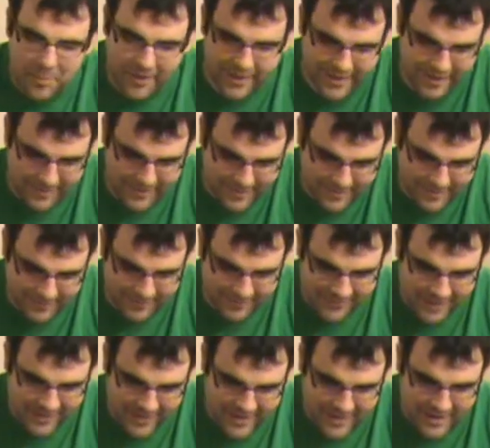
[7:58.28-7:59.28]
but, um,
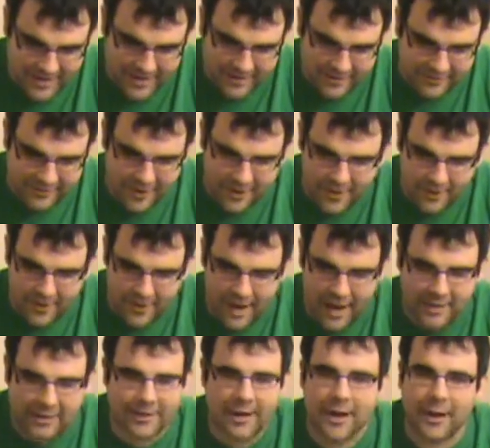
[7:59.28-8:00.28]
so
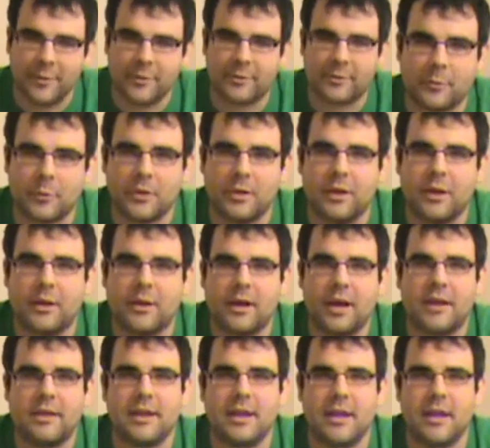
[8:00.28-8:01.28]
I thought it really good
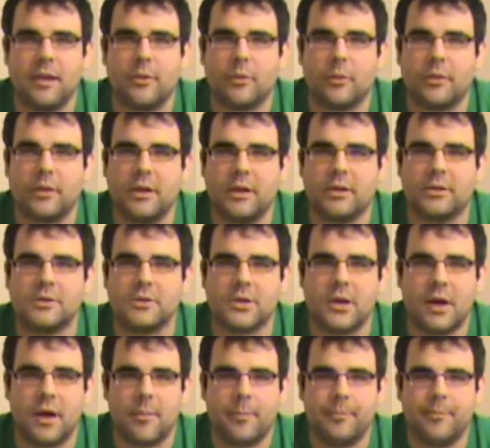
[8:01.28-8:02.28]
idea, really good
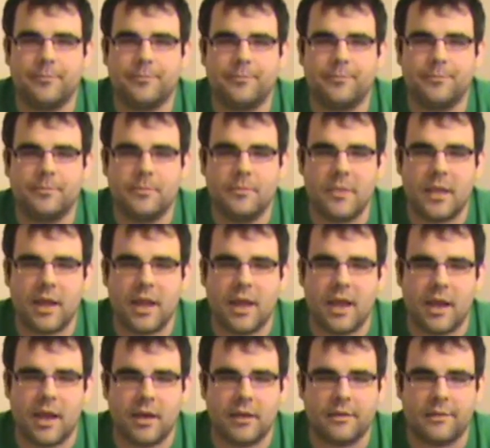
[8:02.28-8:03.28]
jump,
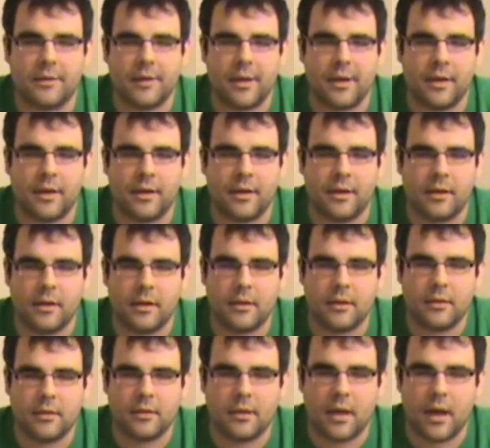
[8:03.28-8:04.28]
and uh,
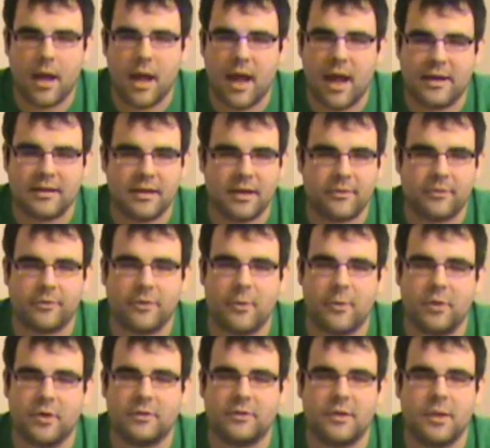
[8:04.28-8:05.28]
I definitely
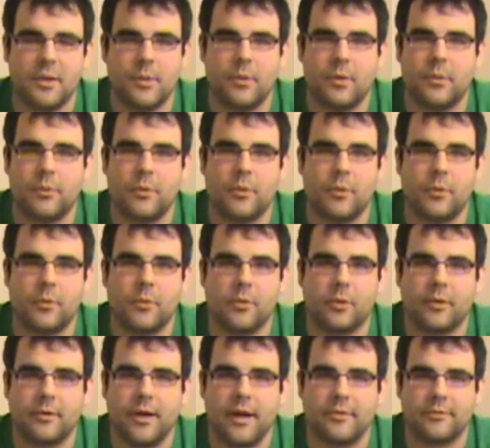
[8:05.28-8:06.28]
want to see what World of
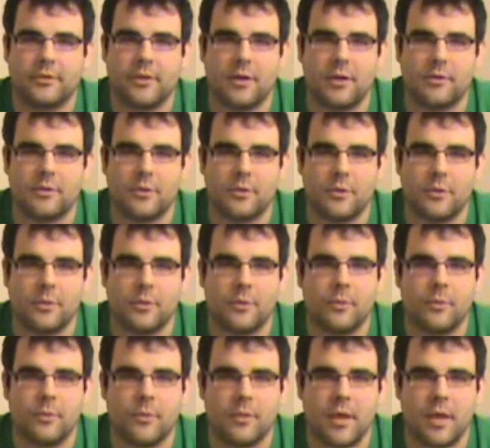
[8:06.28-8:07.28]
Warcraft's going to
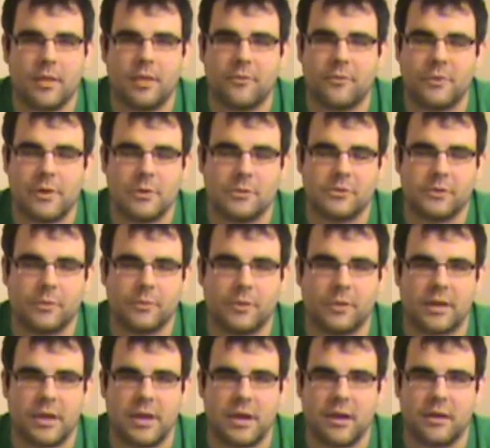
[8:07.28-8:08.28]
do in the future
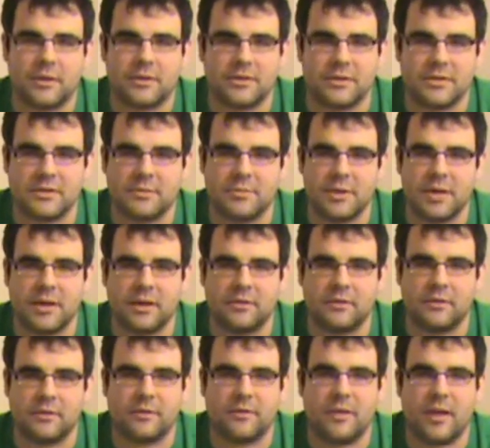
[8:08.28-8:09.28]
with the garrisons because
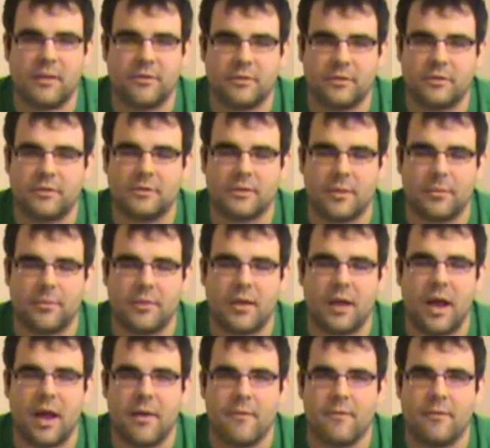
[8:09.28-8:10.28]
it's definitely something
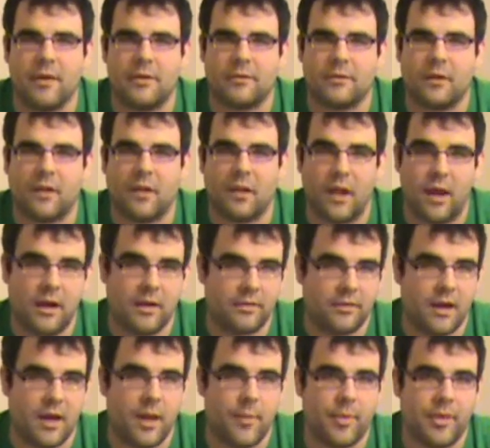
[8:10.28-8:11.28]
I invested a lot of
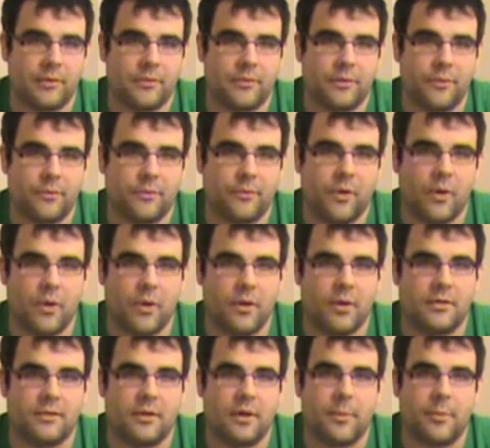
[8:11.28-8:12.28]
time in so far
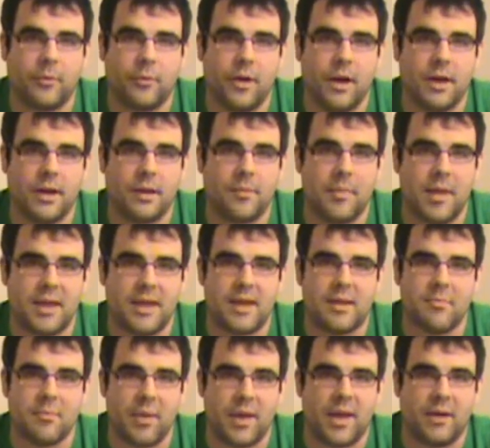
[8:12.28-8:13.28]
into upgrading,
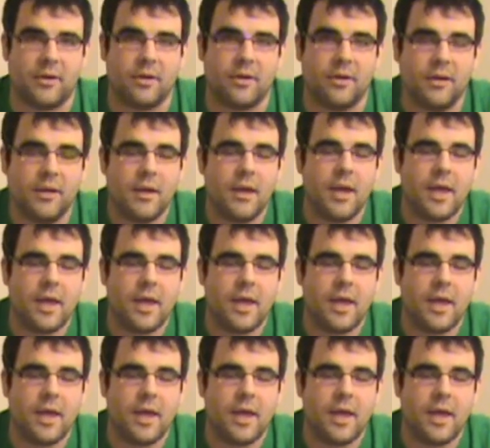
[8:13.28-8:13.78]
making better.